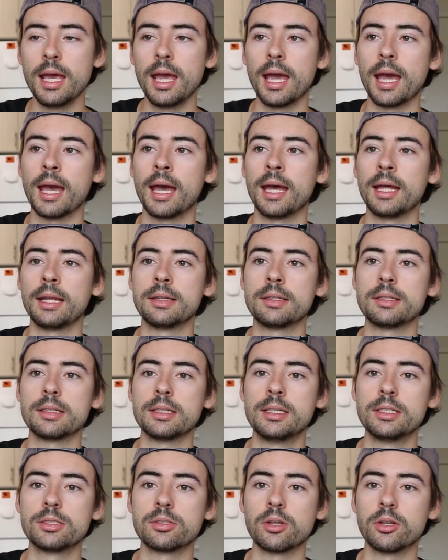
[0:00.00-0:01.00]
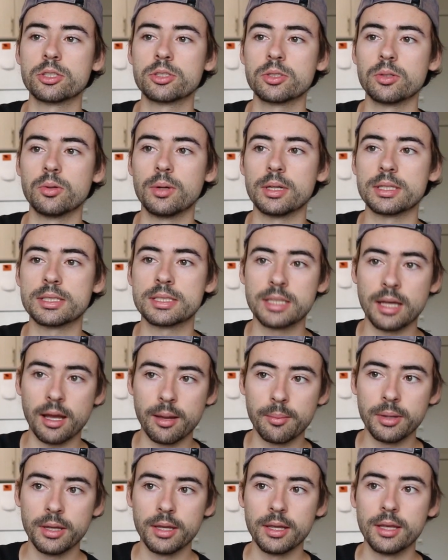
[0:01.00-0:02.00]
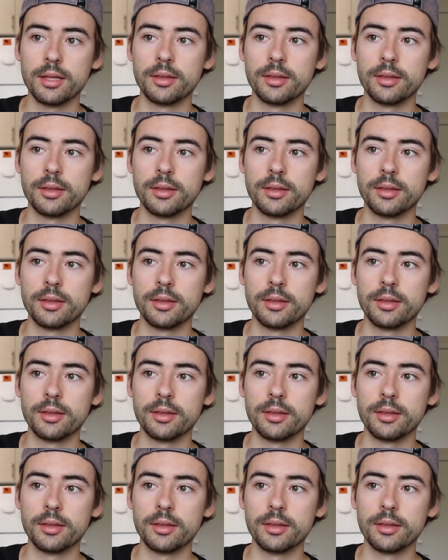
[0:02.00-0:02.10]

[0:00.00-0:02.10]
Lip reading: And he's also a sub.